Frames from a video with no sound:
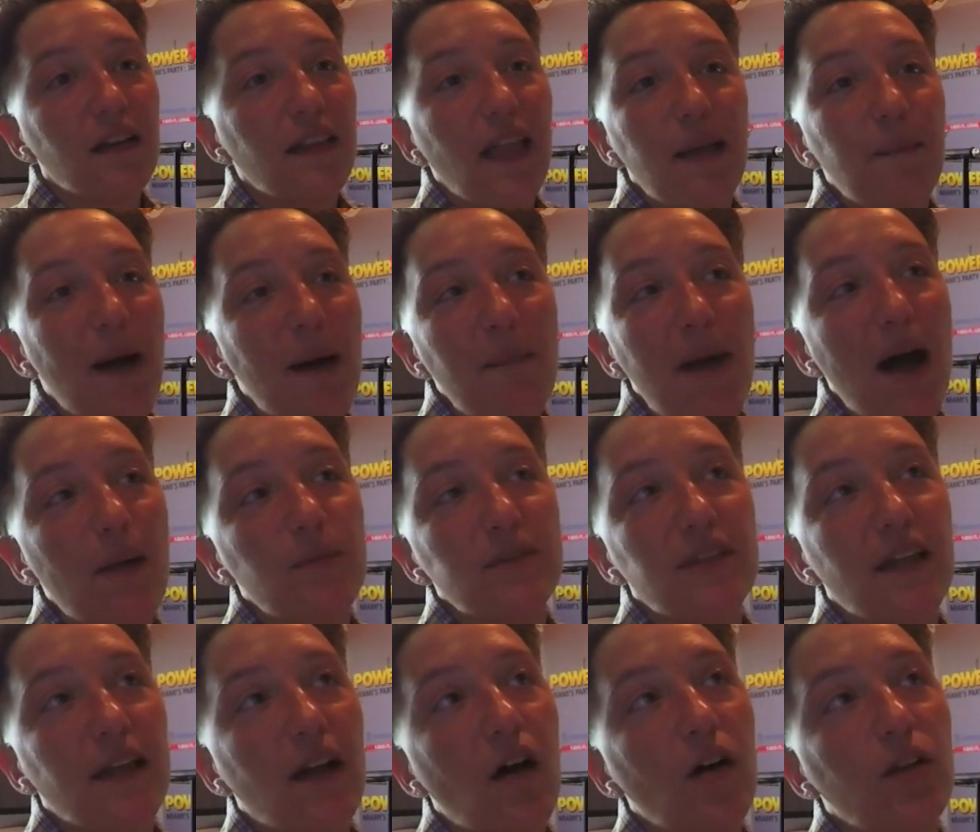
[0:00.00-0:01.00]
Like my mom was
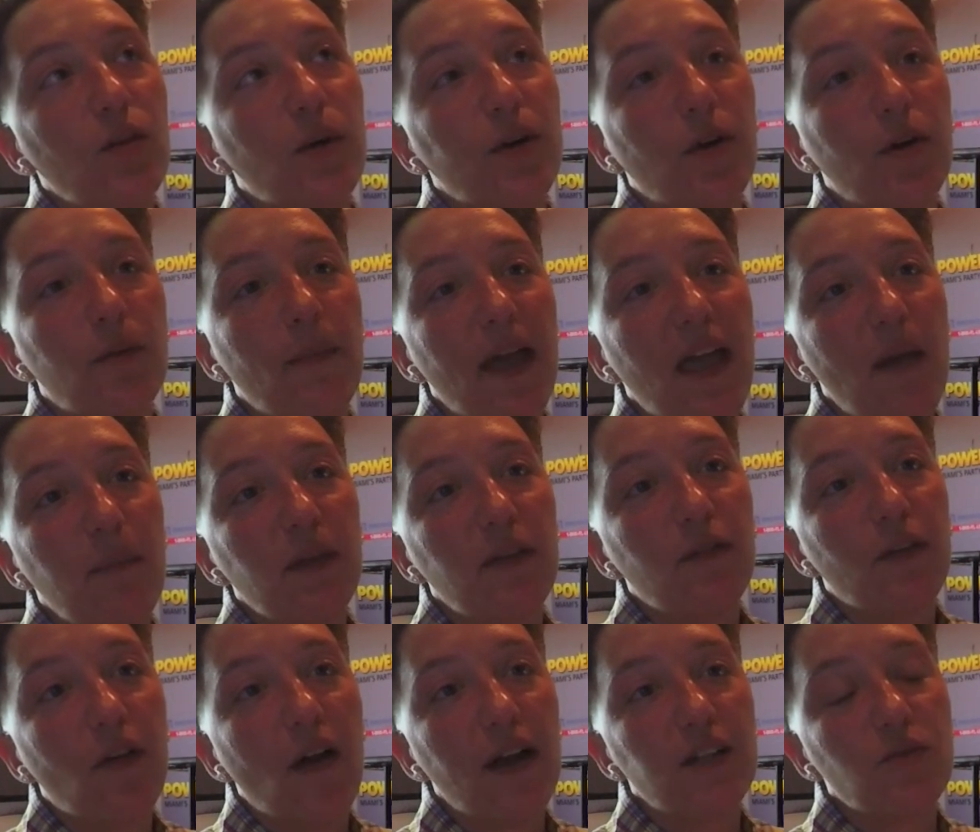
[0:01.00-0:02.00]
like, "Oh, you want to go to Miami
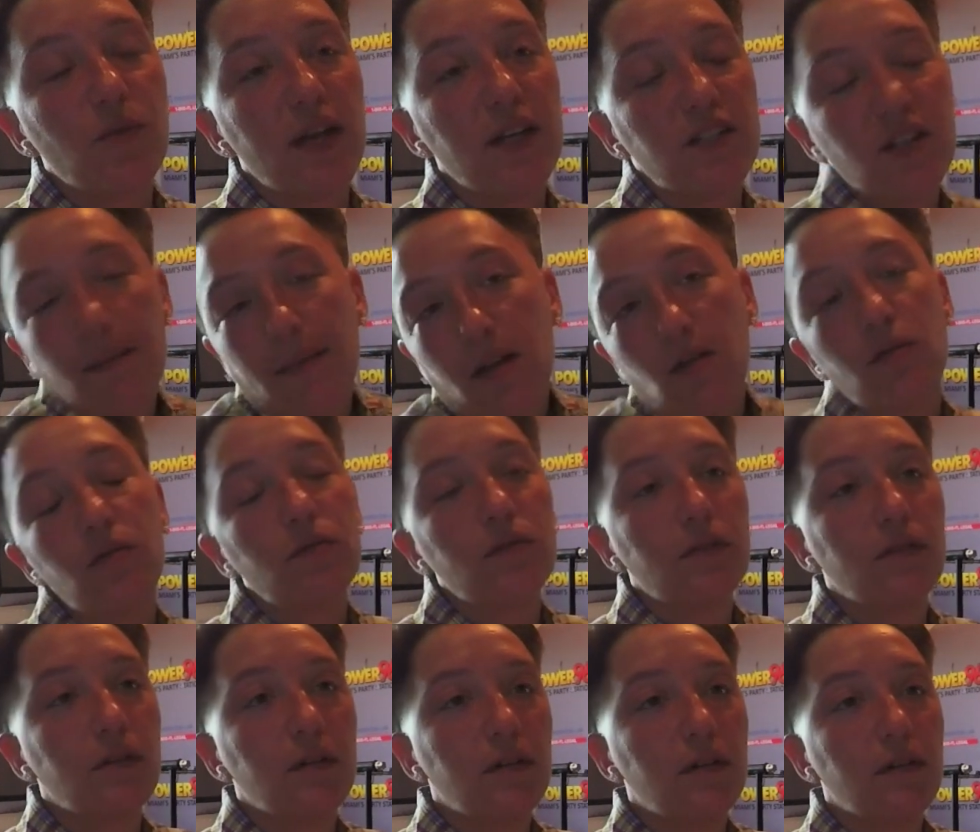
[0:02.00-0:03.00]
for graduation?" I'm like, "Cool."
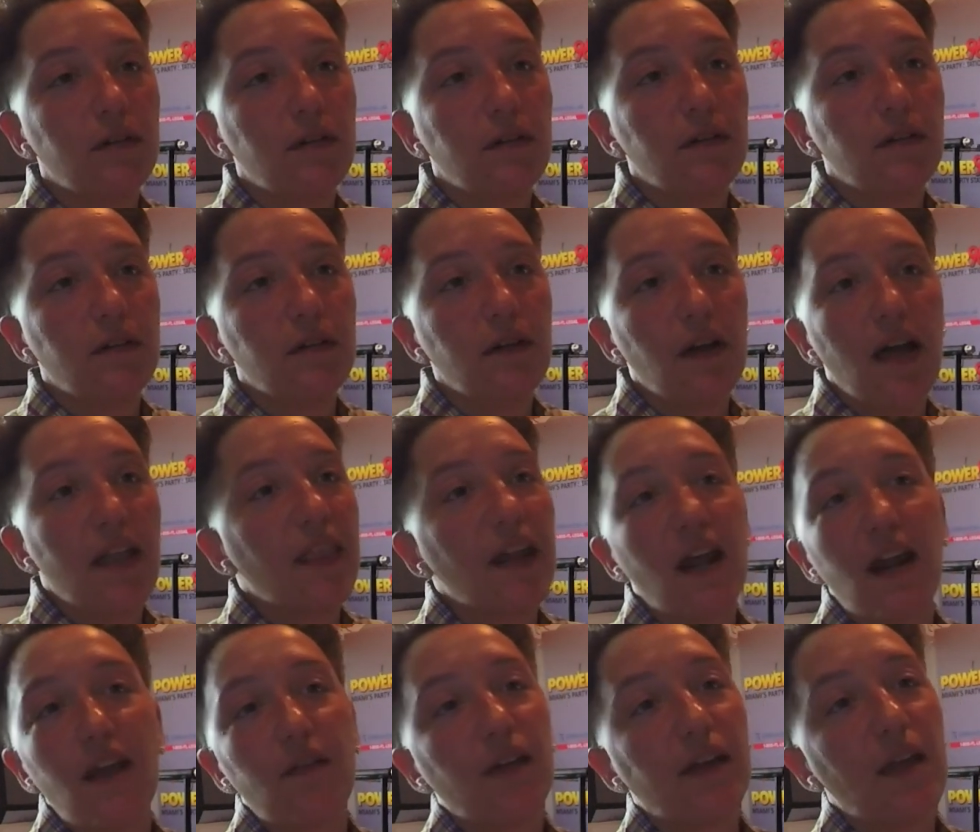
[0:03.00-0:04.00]
And then I
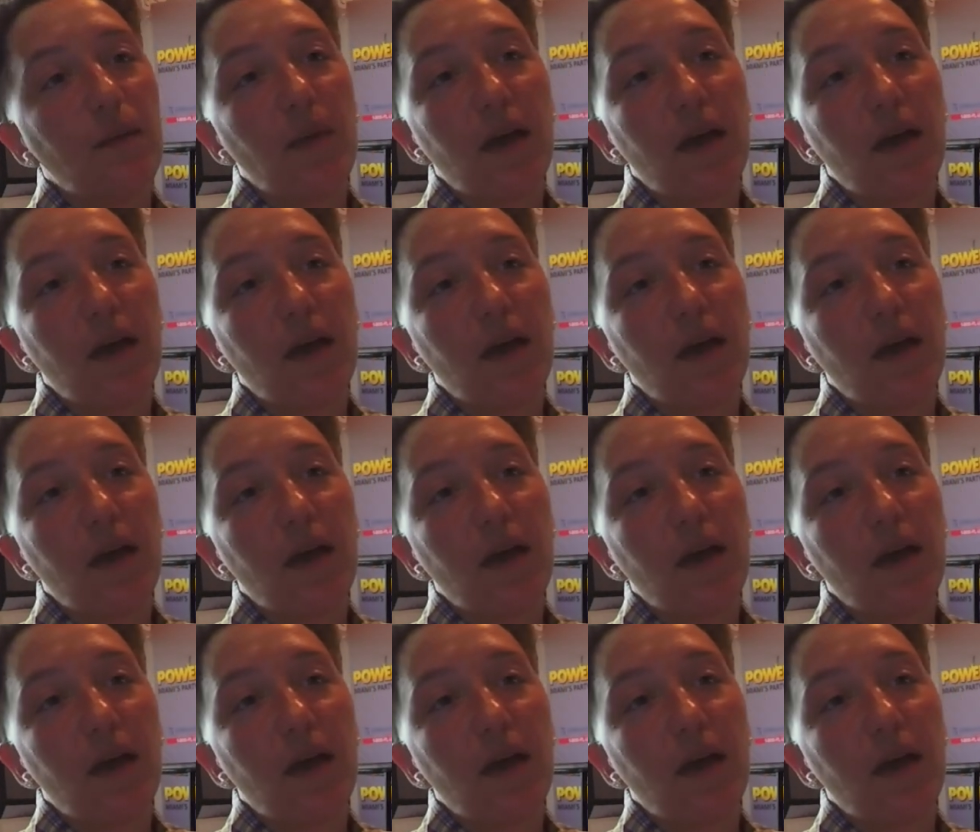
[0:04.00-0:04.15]
never came